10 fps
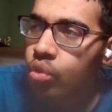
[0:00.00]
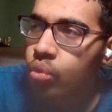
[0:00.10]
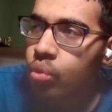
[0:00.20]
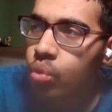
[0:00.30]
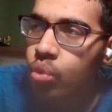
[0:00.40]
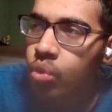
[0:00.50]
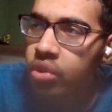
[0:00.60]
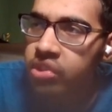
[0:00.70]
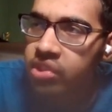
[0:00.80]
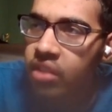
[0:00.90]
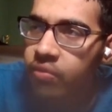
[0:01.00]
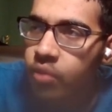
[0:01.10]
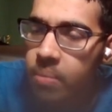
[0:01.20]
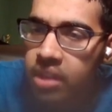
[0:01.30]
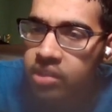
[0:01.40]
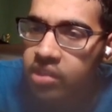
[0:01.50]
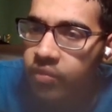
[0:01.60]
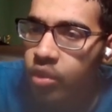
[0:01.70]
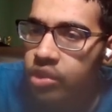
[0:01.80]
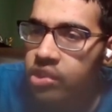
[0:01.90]
Ooh, it's a tough one, man. Tough
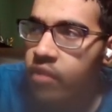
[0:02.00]
one.